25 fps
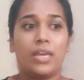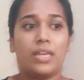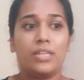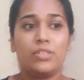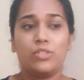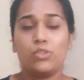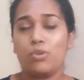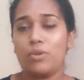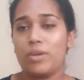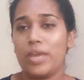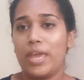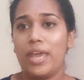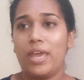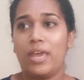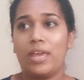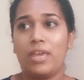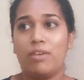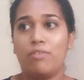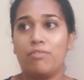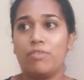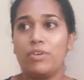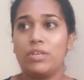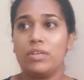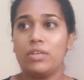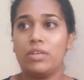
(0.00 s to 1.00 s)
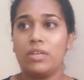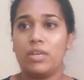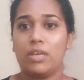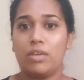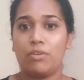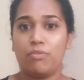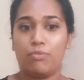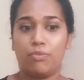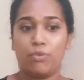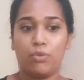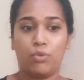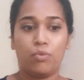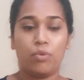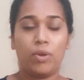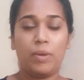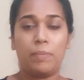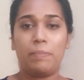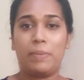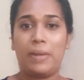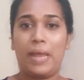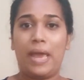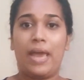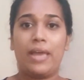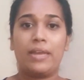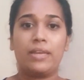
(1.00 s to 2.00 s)
it's okay even if you were
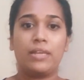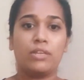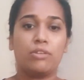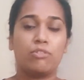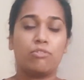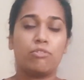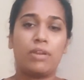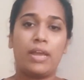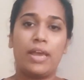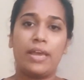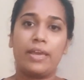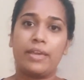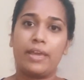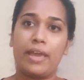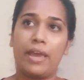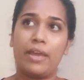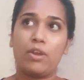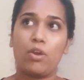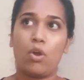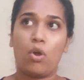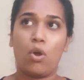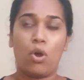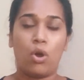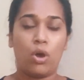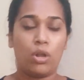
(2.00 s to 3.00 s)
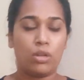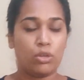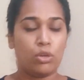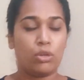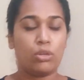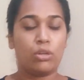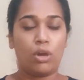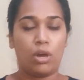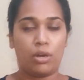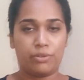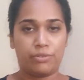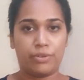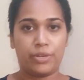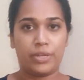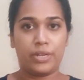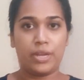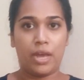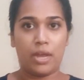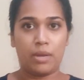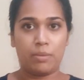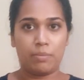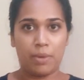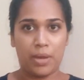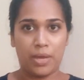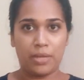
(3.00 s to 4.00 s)
planning to like get all your laundry
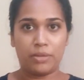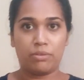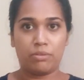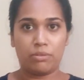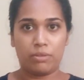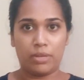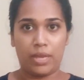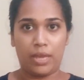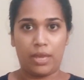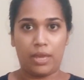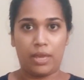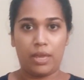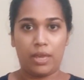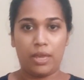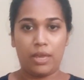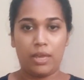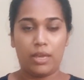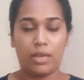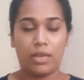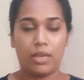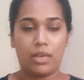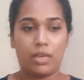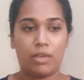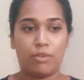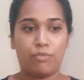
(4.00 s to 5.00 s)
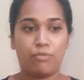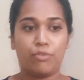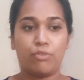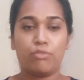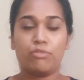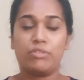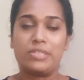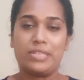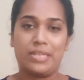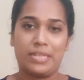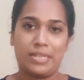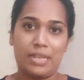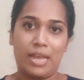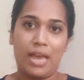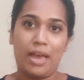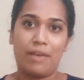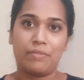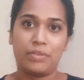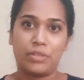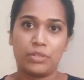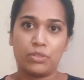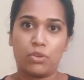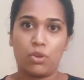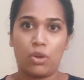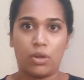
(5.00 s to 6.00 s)
done by today. If you still
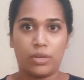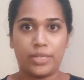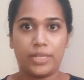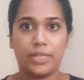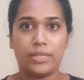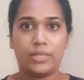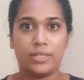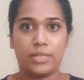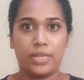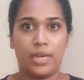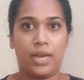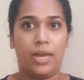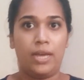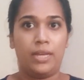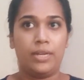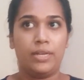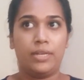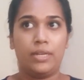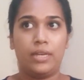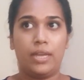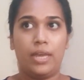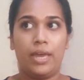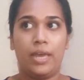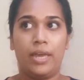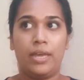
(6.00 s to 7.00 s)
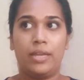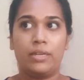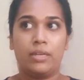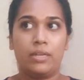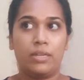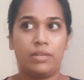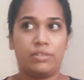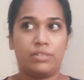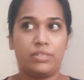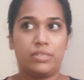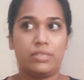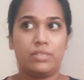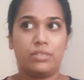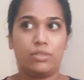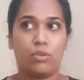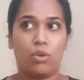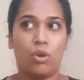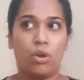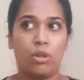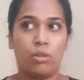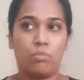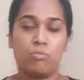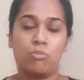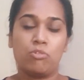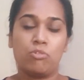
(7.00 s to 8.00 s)
haven't got it done and it's
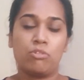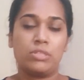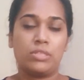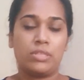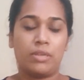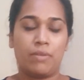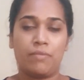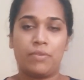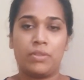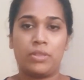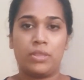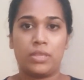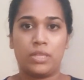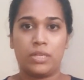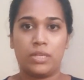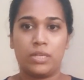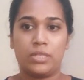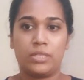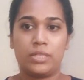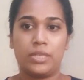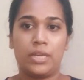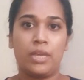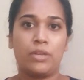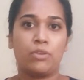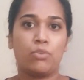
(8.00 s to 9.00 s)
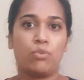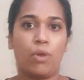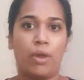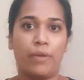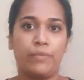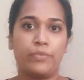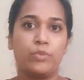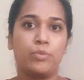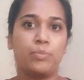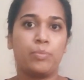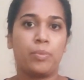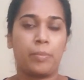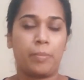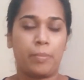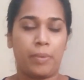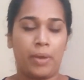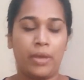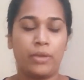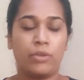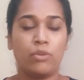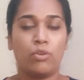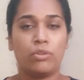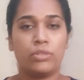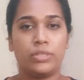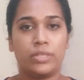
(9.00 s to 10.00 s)
almost 7:30 and you have to prepare
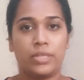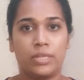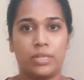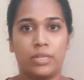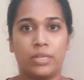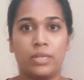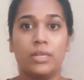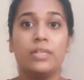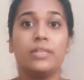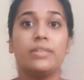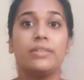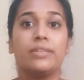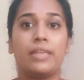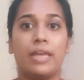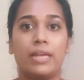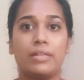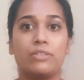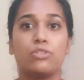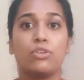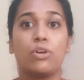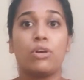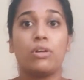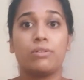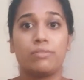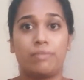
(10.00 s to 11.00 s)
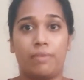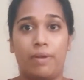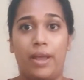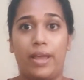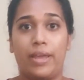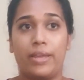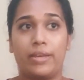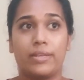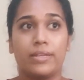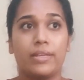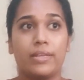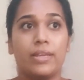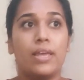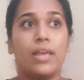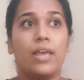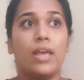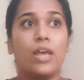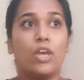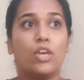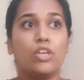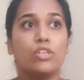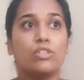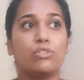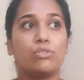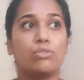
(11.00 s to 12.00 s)
your dinner, that's all right.
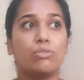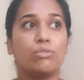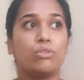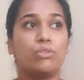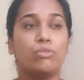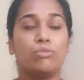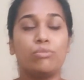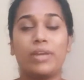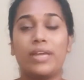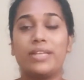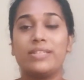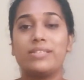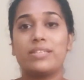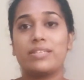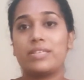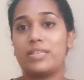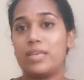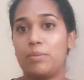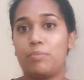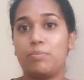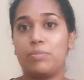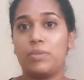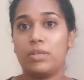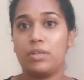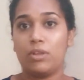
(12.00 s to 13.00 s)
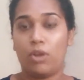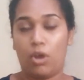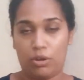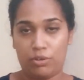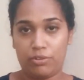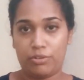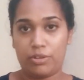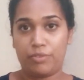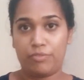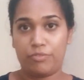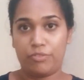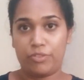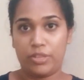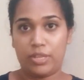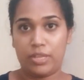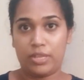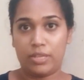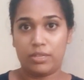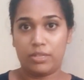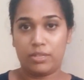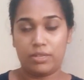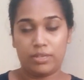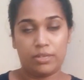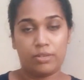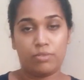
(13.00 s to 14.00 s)
So you can skip the laundry for
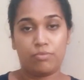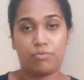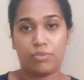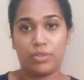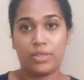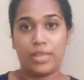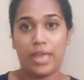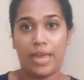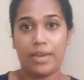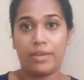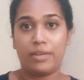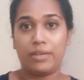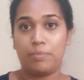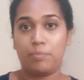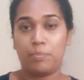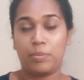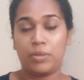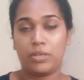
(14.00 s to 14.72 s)
that